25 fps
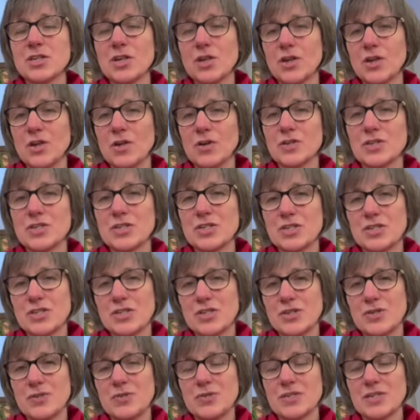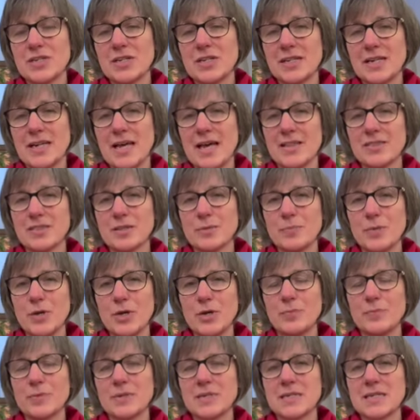a lot to Susan at the
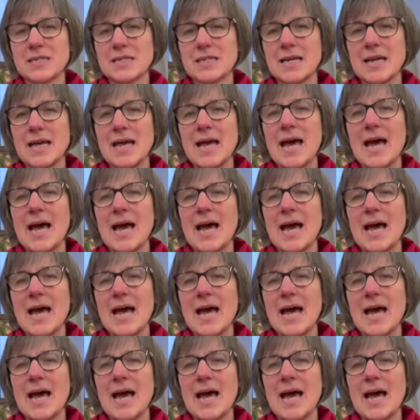moment